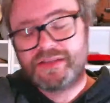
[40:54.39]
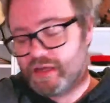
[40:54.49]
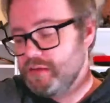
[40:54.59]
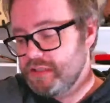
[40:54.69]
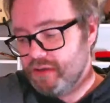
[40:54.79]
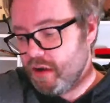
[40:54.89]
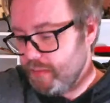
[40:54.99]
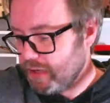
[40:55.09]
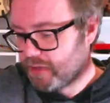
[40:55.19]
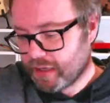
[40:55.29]
So it's not
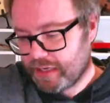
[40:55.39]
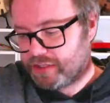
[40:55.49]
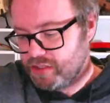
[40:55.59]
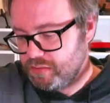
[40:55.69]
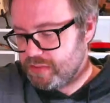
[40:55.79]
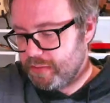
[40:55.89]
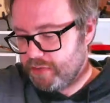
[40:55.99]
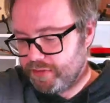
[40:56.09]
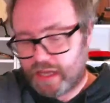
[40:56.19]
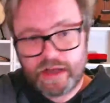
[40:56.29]
about The Clash, it was
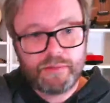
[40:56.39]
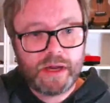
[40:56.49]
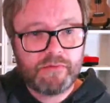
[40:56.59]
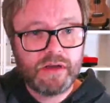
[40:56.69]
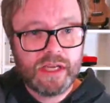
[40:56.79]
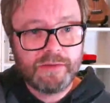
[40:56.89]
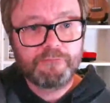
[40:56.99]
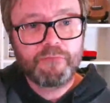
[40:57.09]
about that apparently.